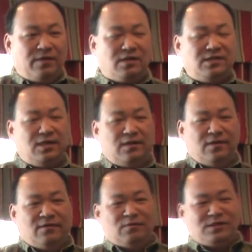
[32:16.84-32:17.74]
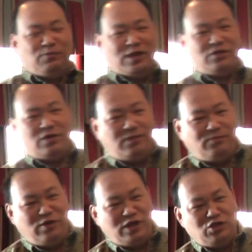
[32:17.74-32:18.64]
Because see, what's pressure?
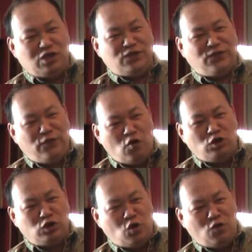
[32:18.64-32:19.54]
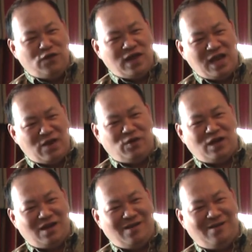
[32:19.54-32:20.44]
Pressure is force over
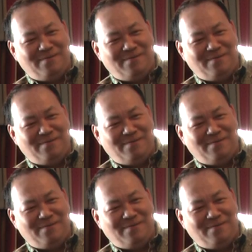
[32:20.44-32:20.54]
area.